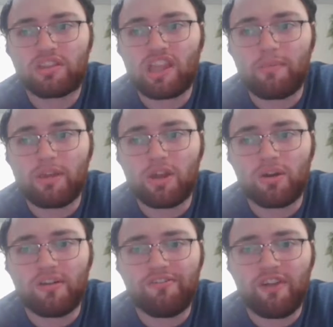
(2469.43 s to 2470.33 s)
Then we
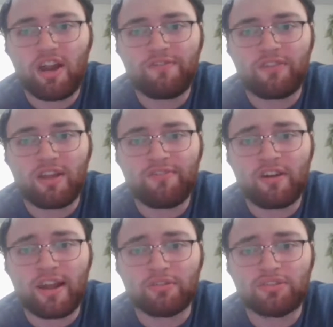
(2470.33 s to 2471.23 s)
go to Firefly
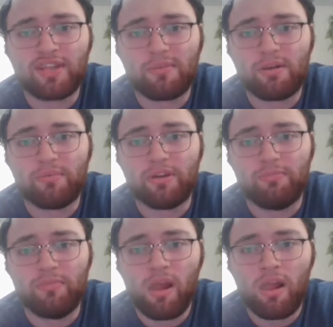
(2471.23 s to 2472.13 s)
Funhouse segment with
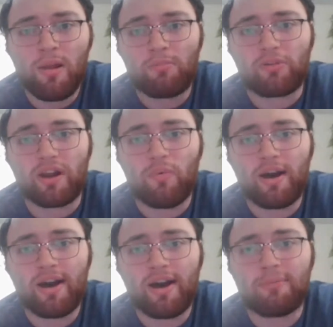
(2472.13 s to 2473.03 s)
Bray
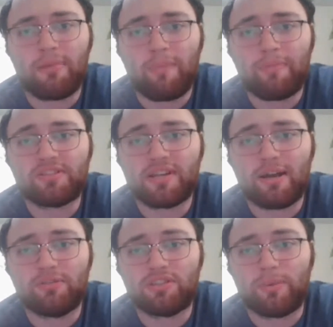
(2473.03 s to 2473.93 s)
Wyatt. The puppets
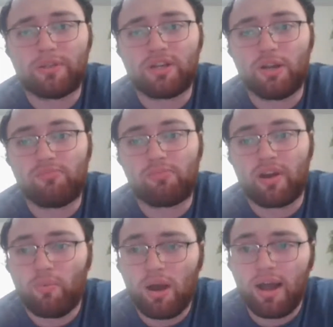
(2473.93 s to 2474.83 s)
announced the return of
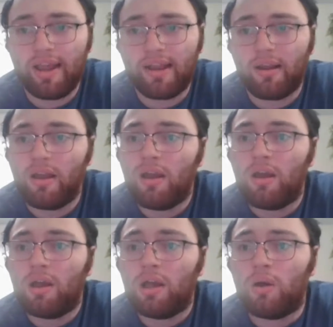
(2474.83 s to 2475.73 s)
Bray Wyatt.
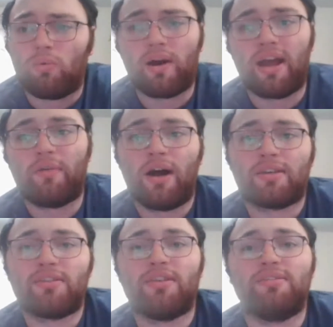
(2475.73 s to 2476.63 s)
Wyatt
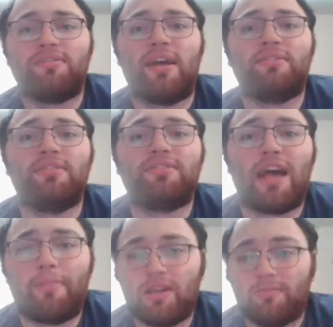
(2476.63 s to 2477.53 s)
walks in and says he's
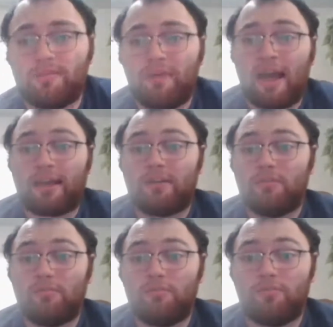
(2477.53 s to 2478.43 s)
happy to be back
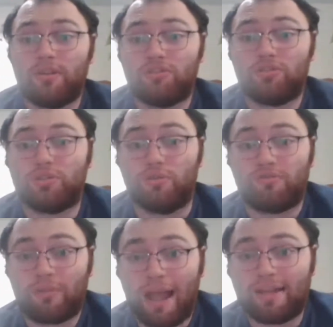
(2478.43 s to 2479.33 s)
with his true
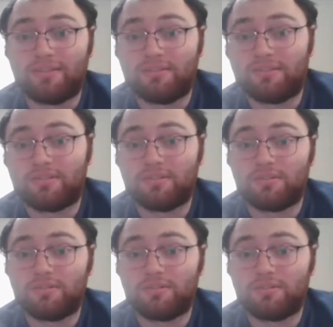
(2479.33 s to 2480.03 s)
friends.